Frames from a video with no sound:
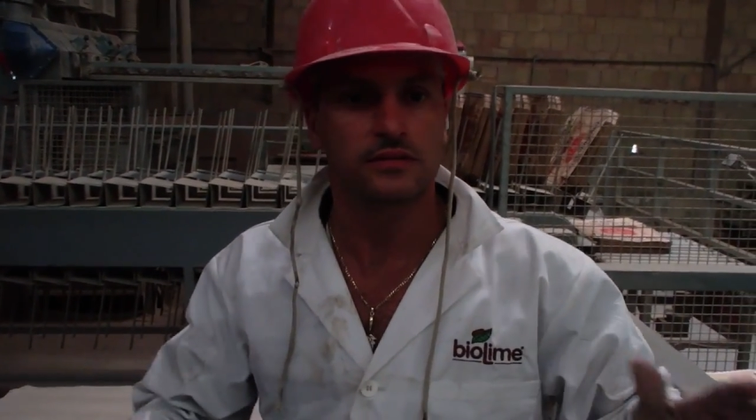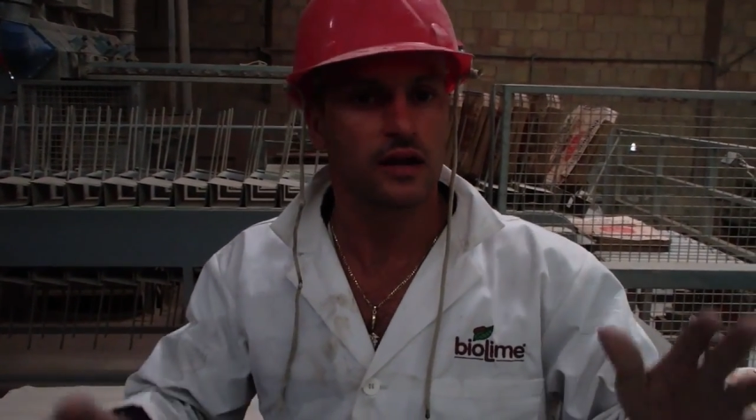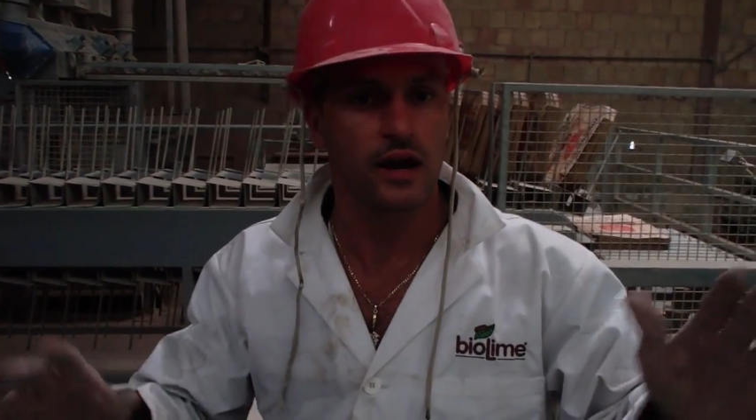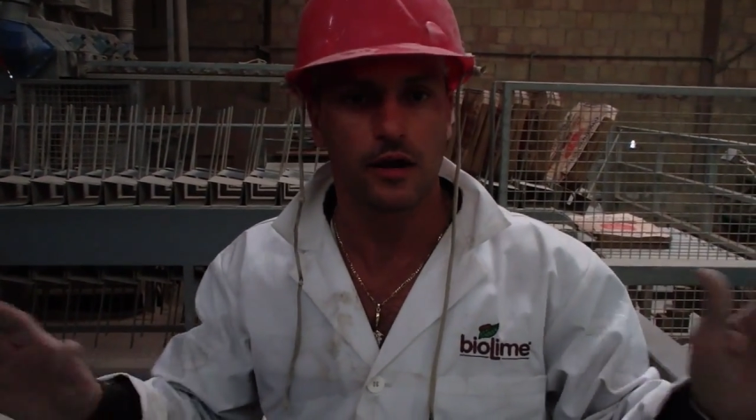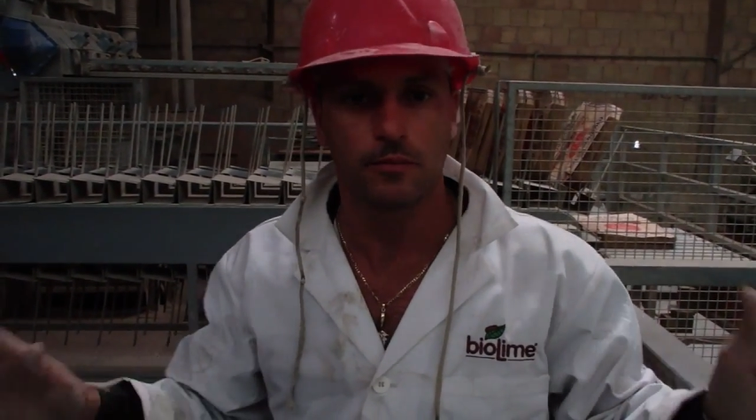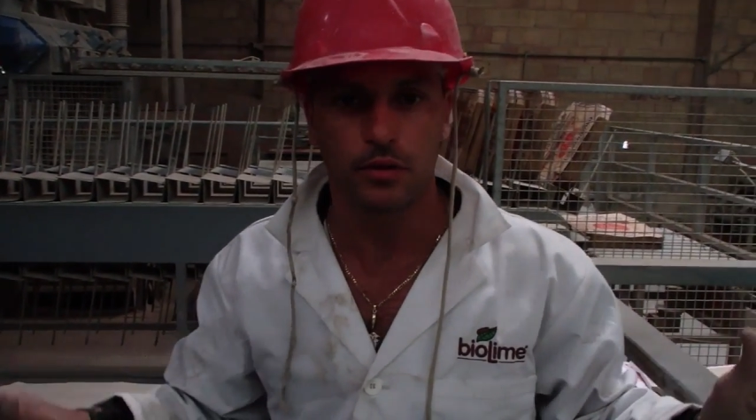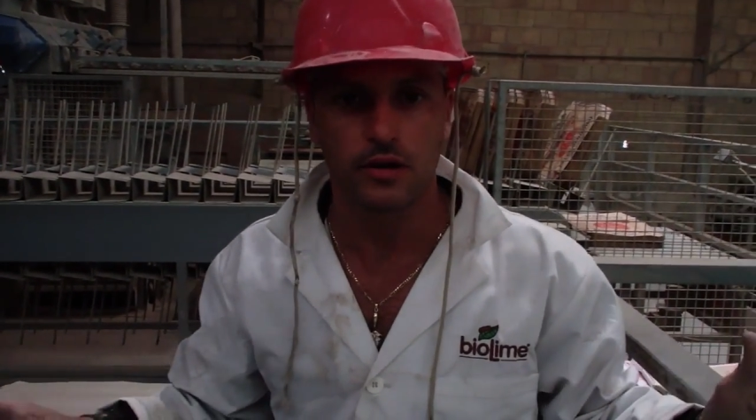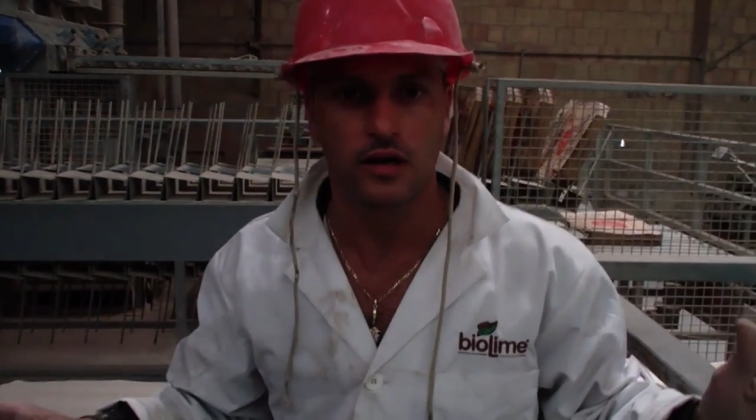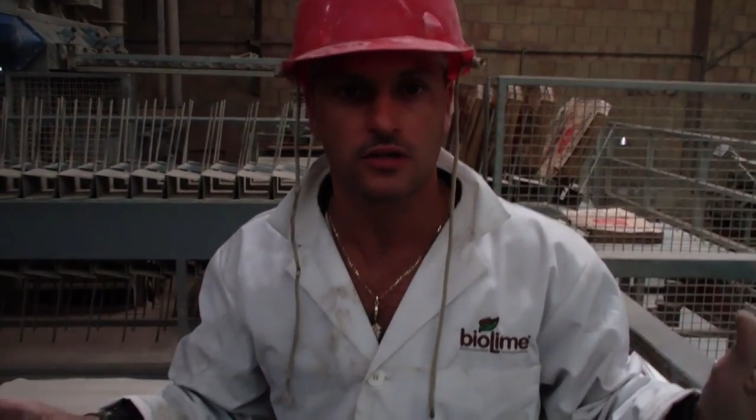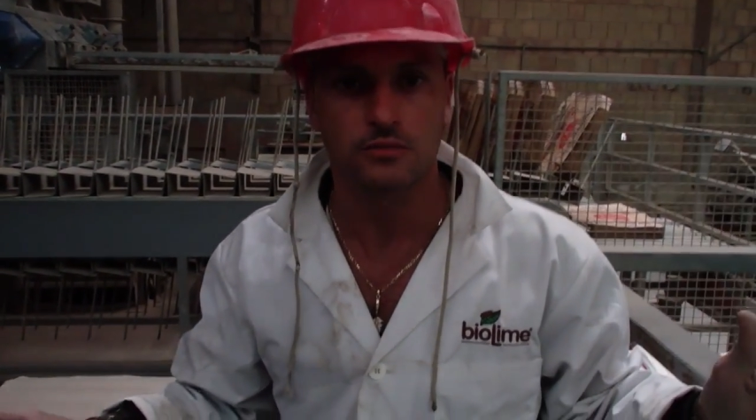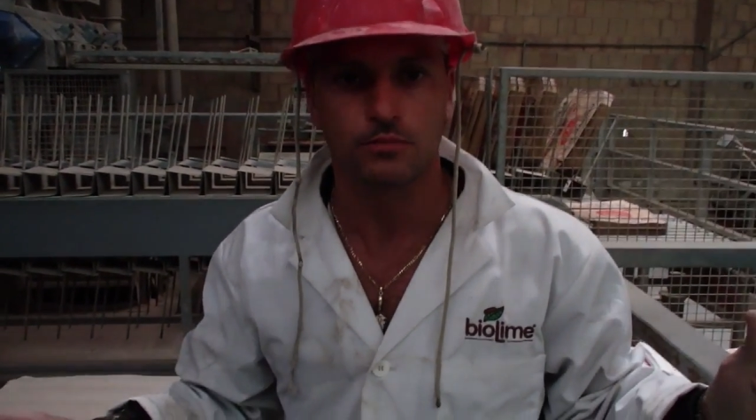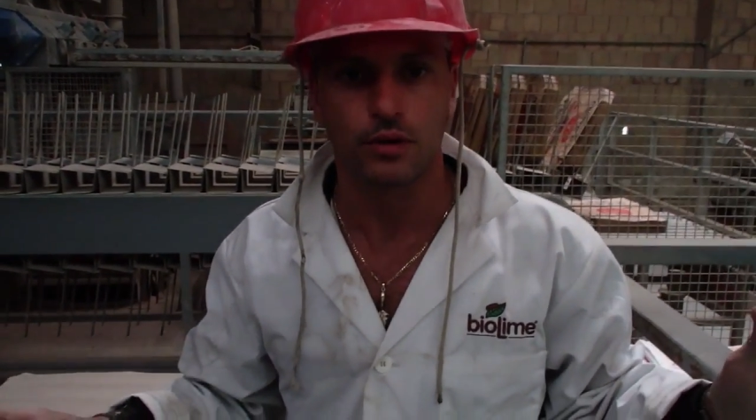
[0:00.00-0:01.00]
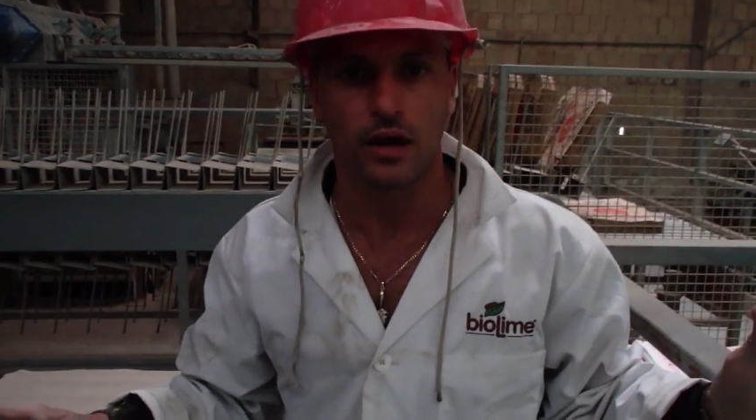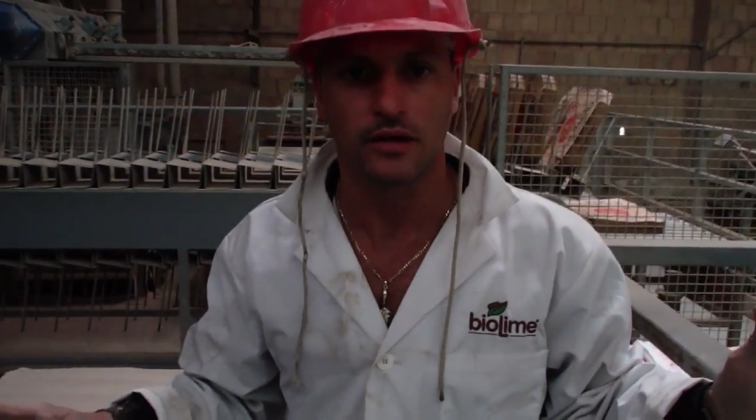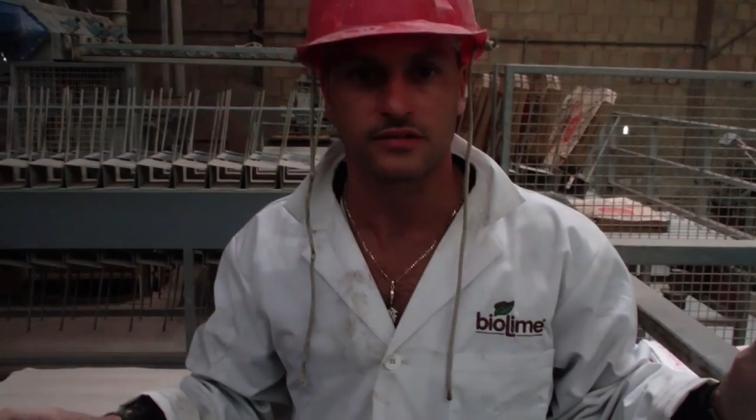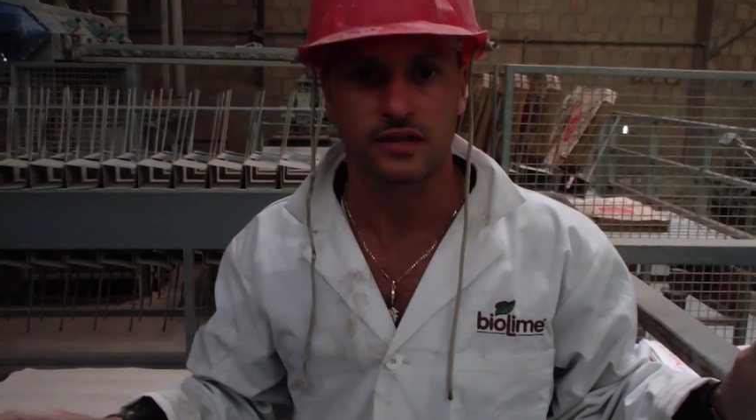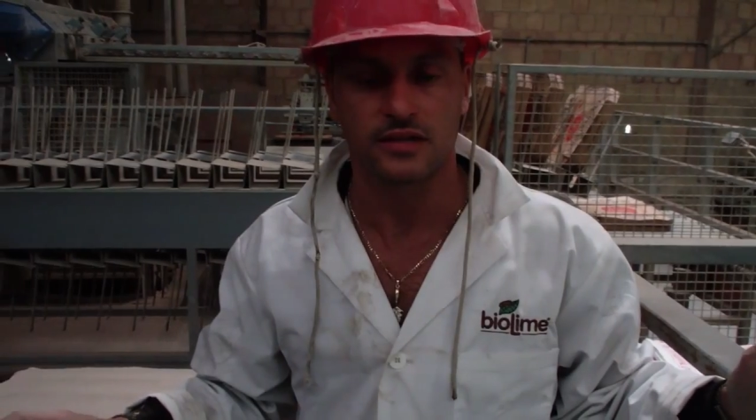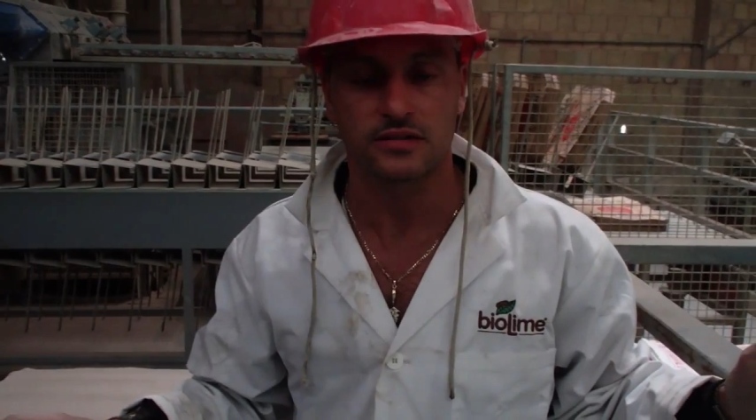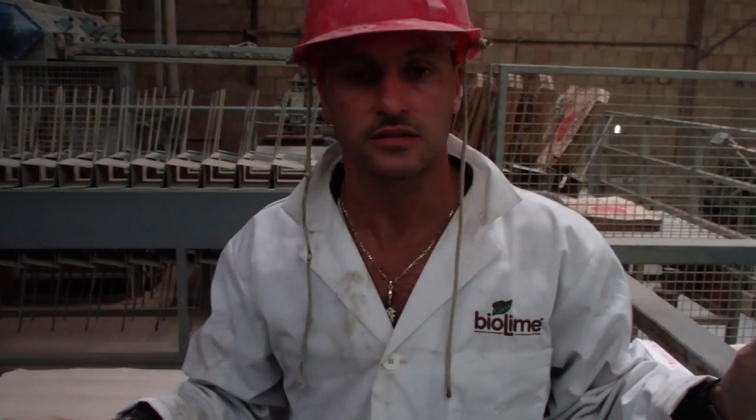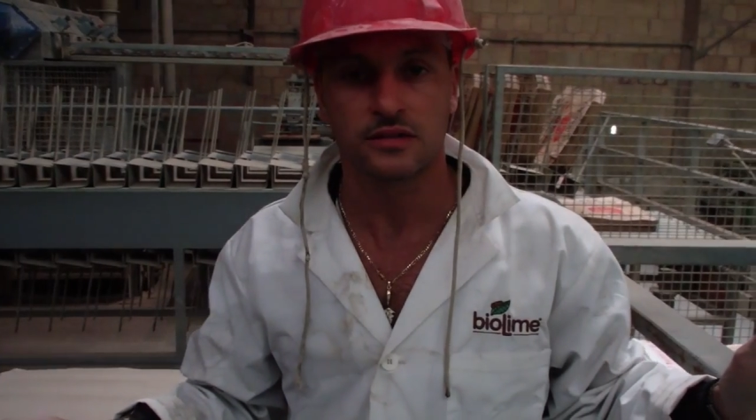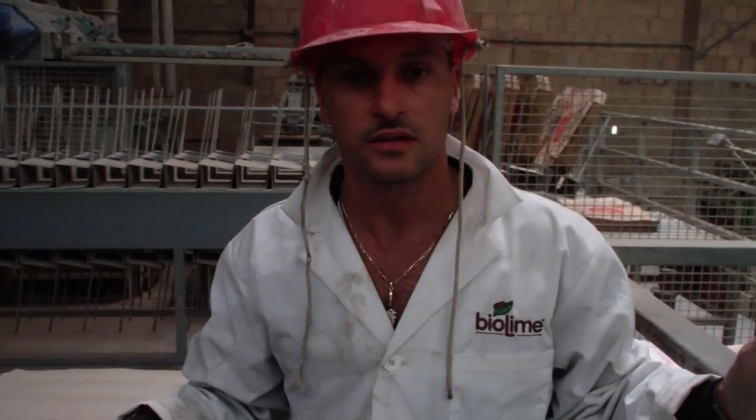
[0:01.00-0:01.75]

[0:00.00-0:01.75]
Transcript: entire production process